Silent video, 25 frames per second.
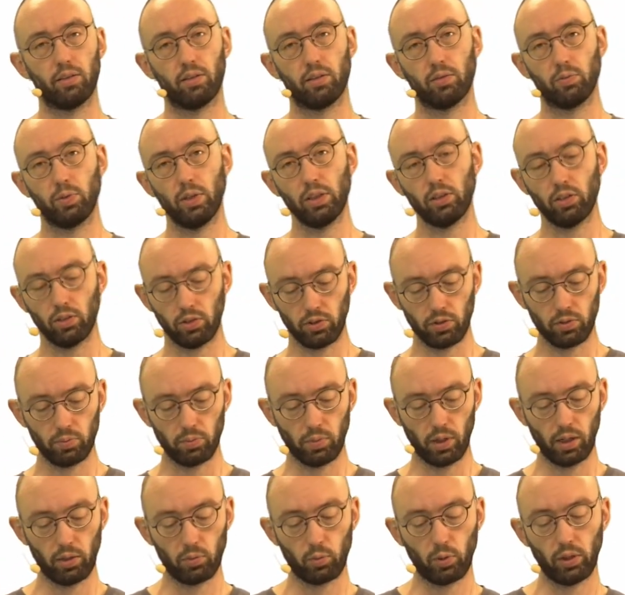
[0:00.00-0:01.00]
The
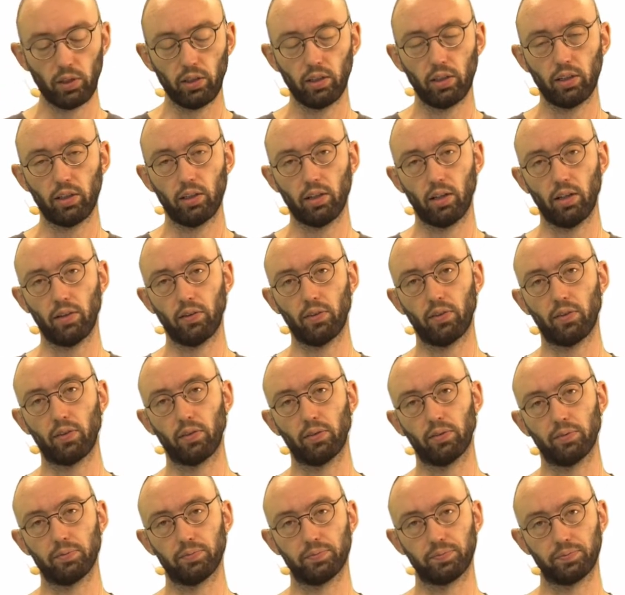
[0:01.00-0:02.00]
Wilcoxon-Mann Whitney test
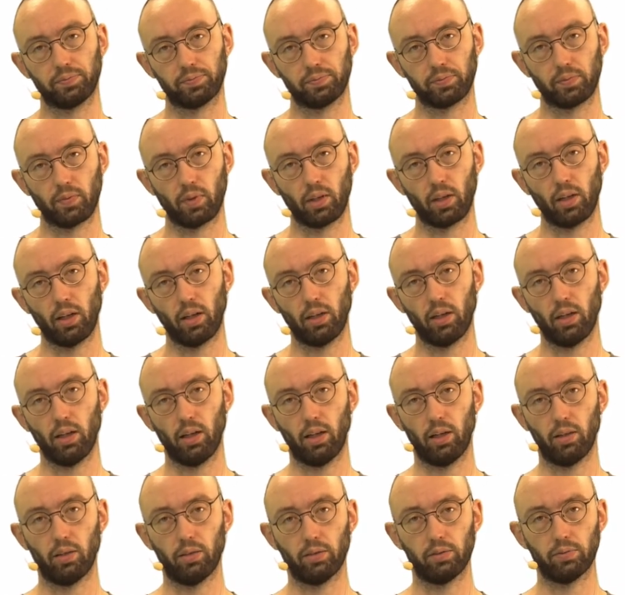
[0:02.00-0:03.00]

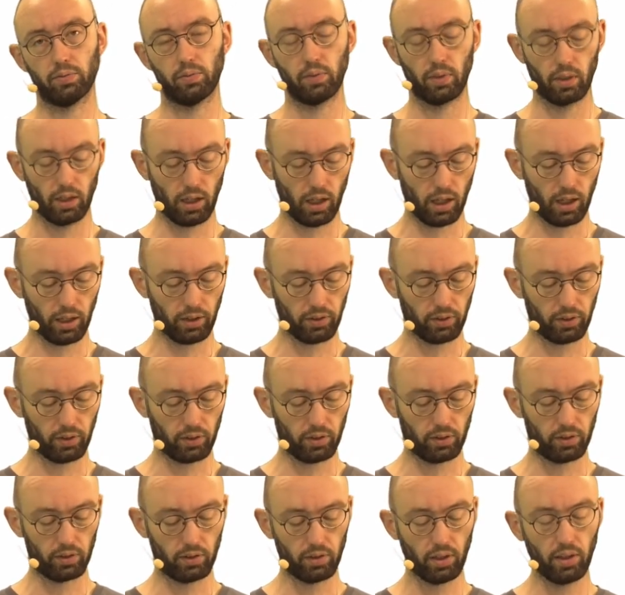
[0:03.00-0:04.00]
has
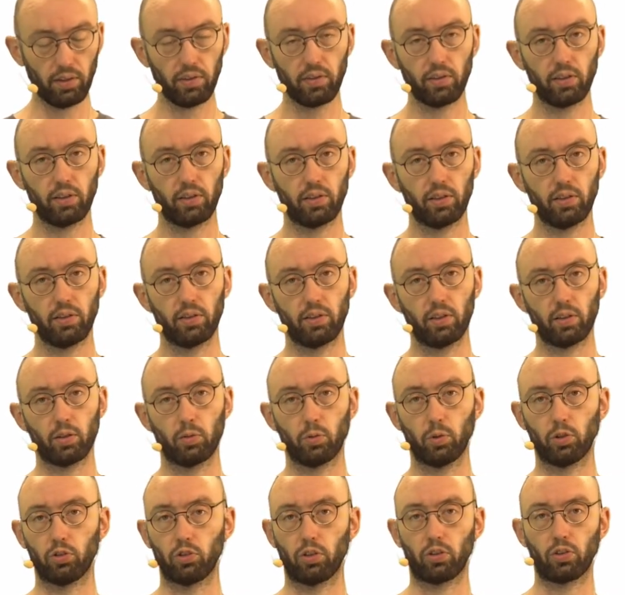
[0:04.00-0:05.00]
a test statistic
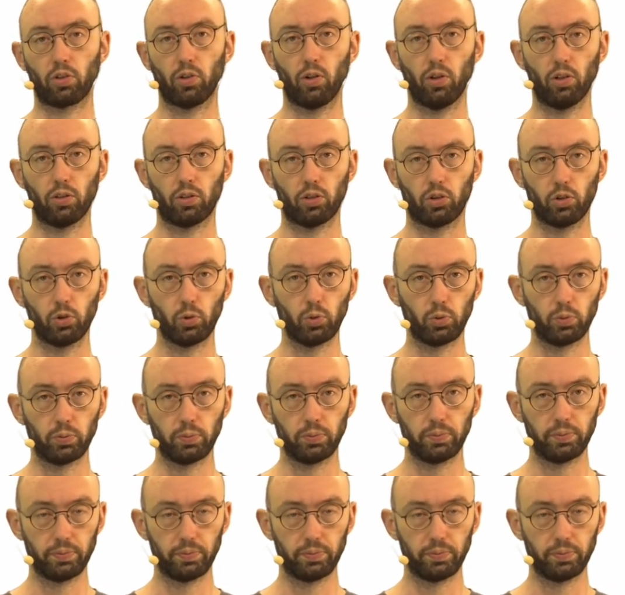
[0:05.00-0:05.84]
which is called U,